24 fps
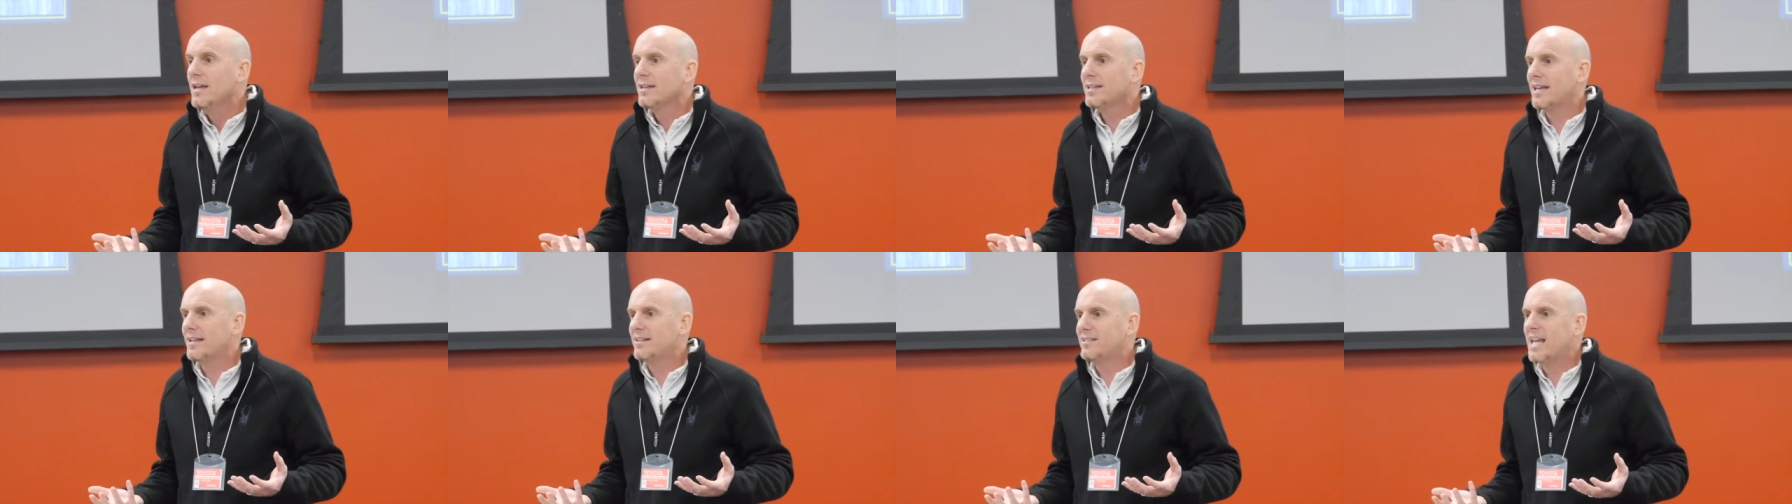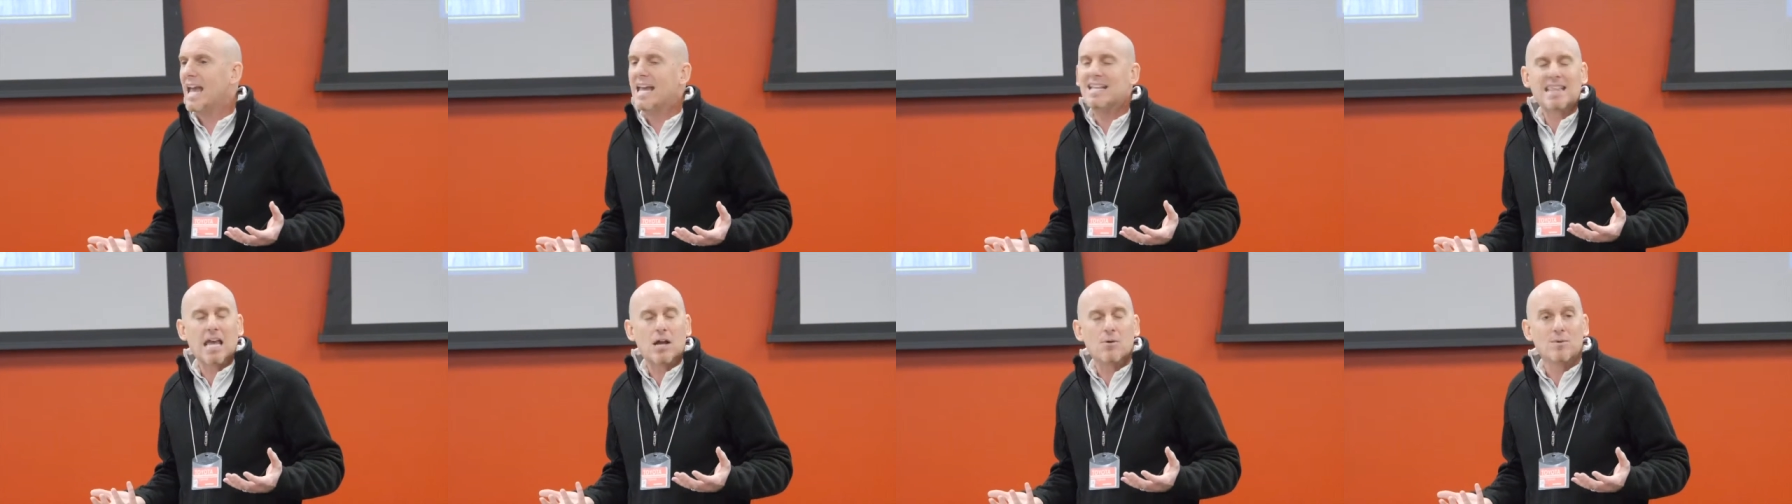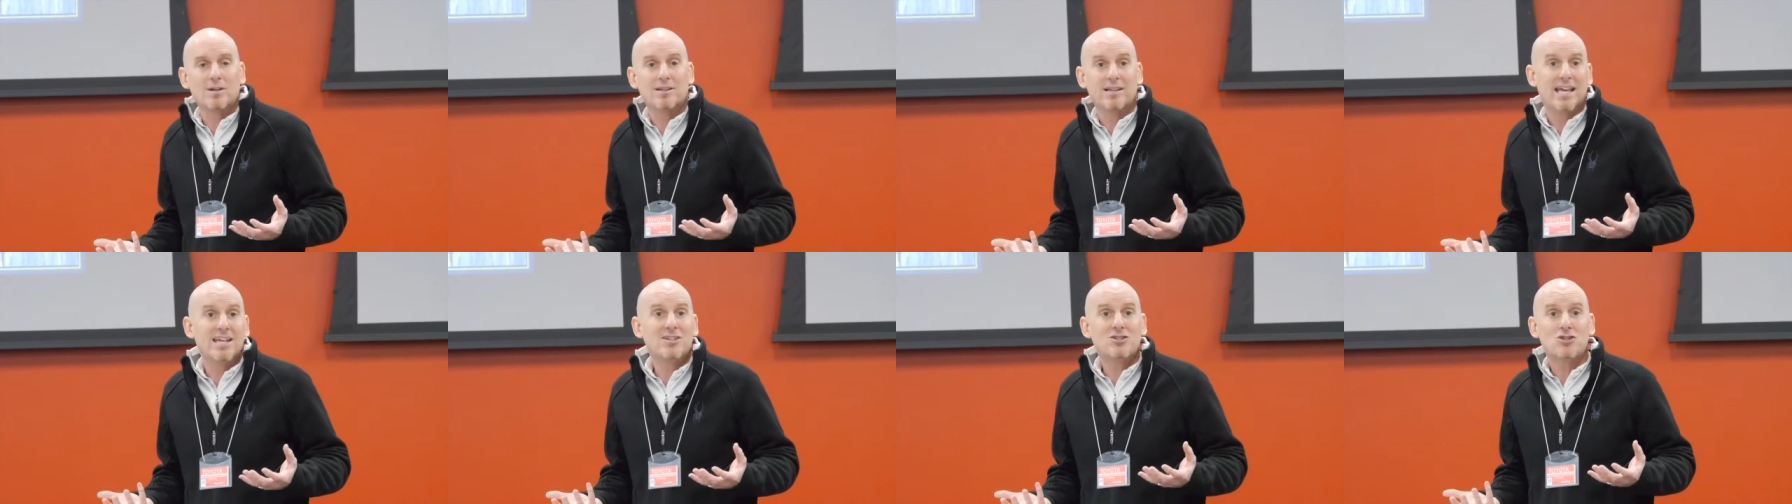can take that
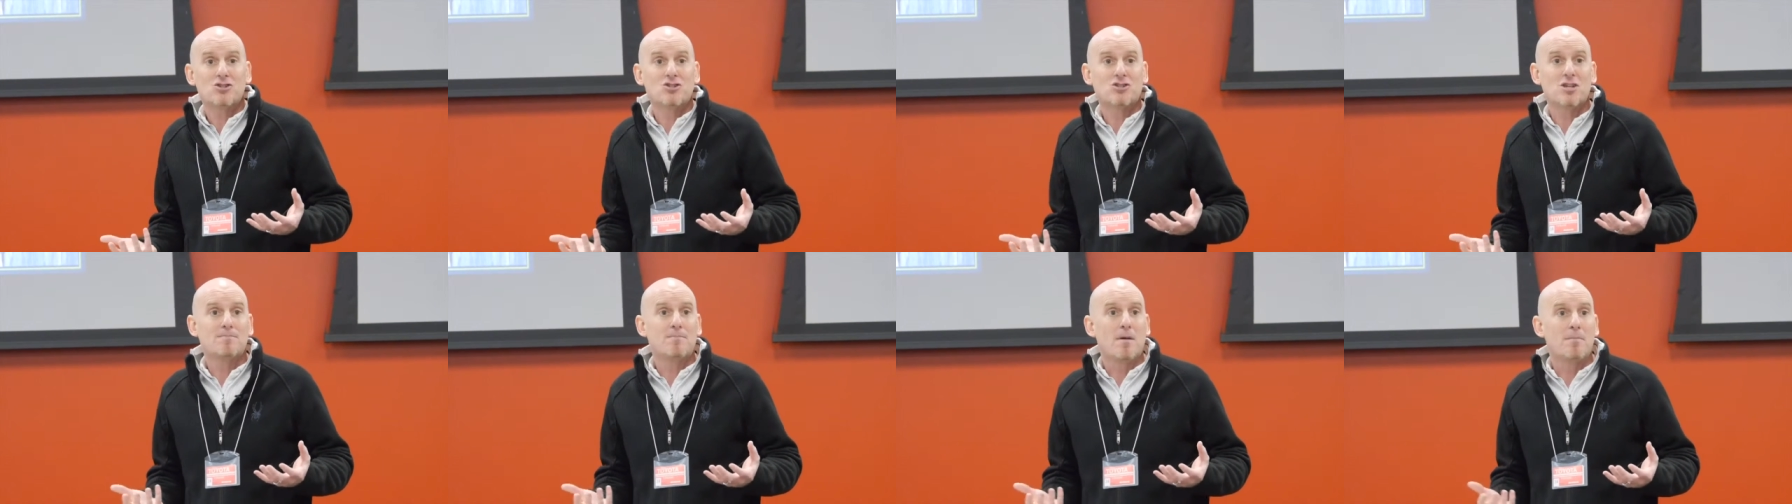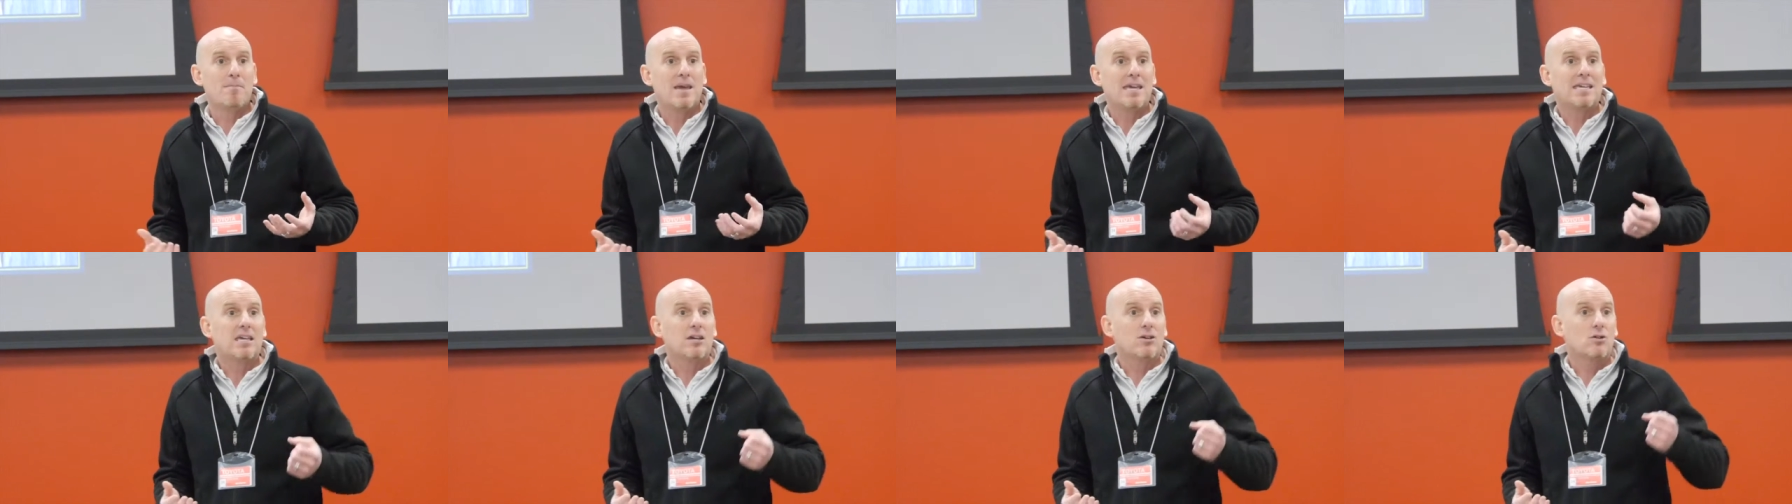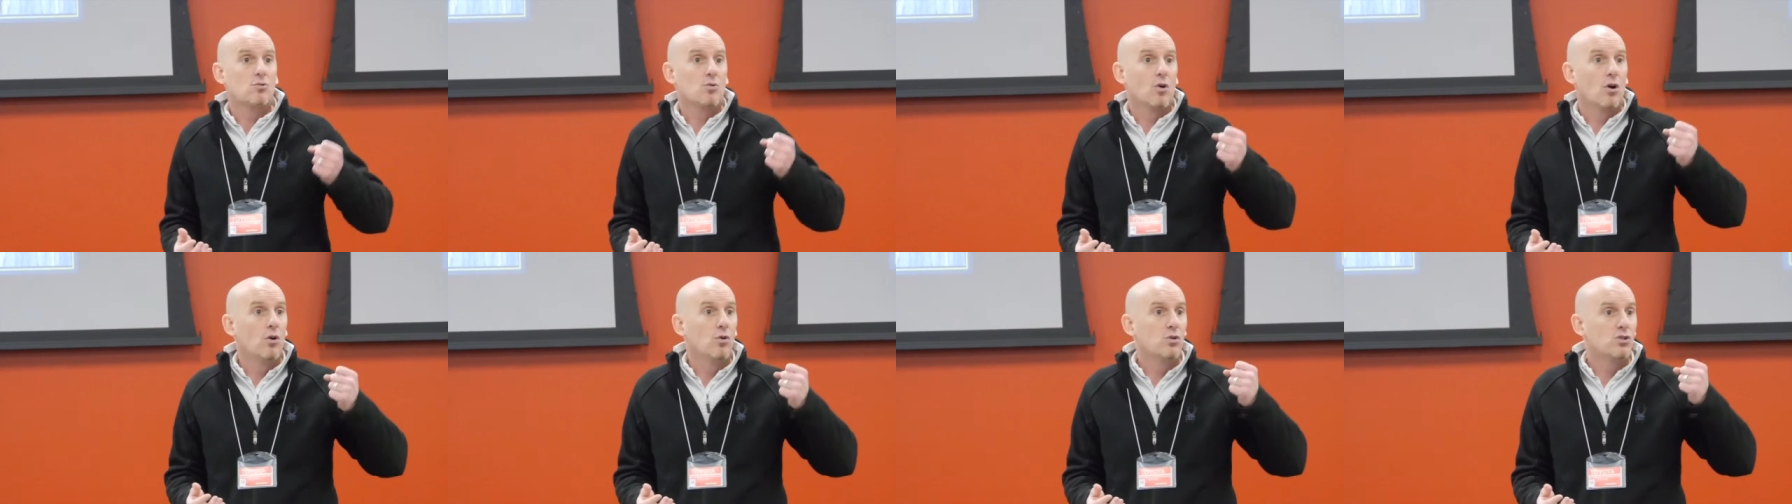relationship and make it
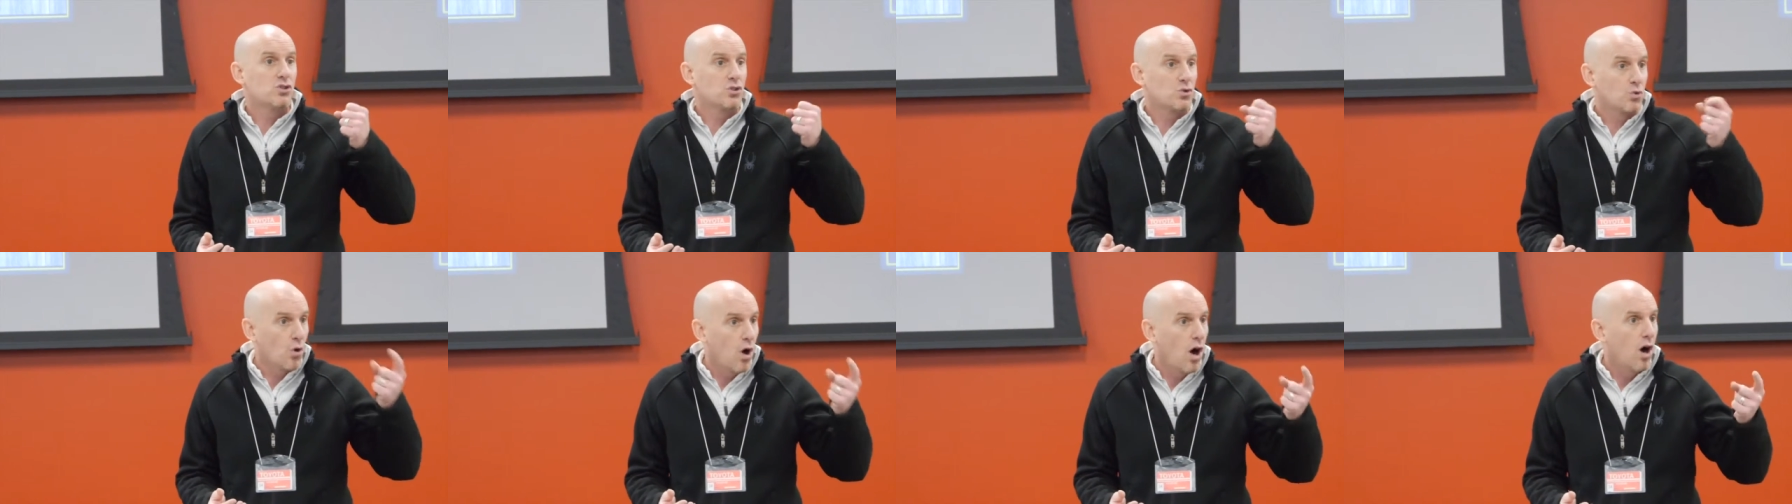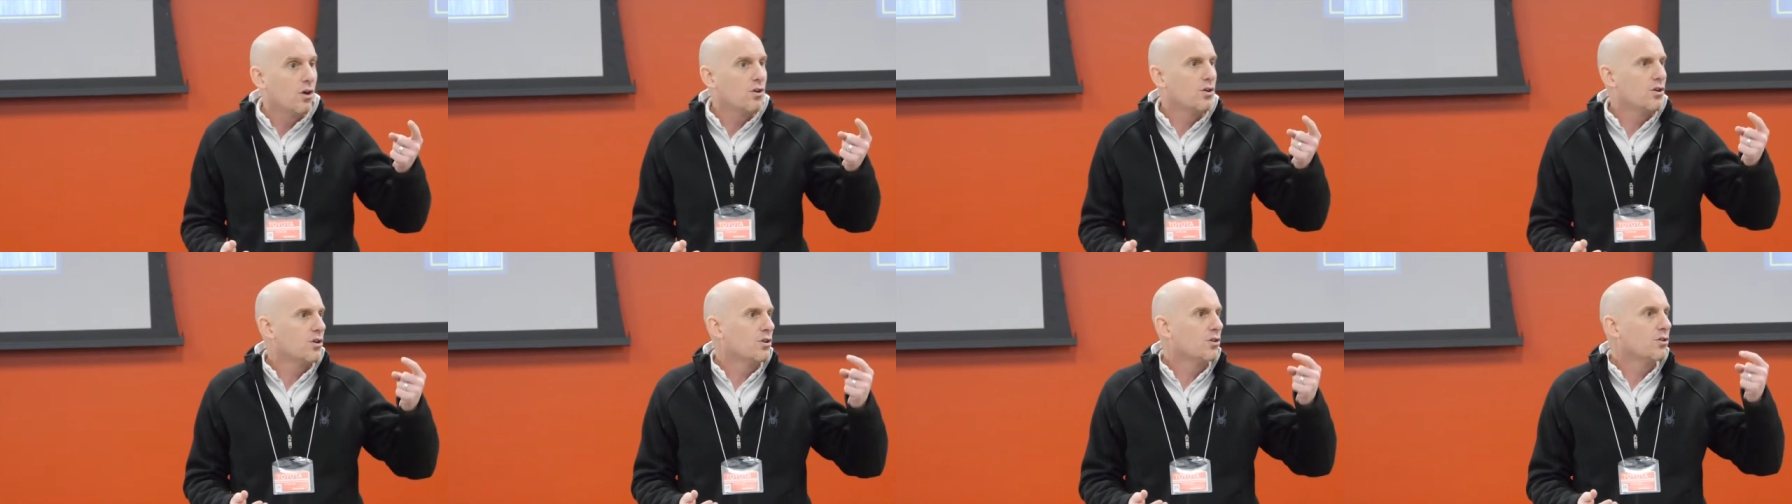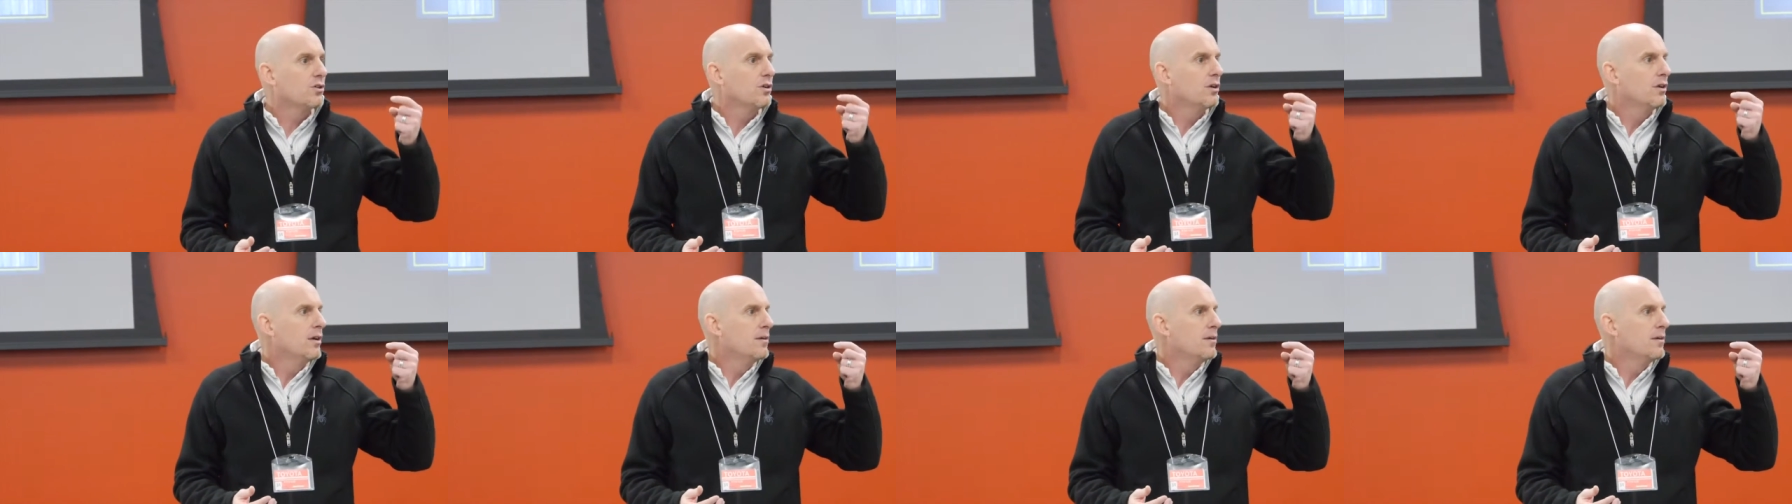grow stronger,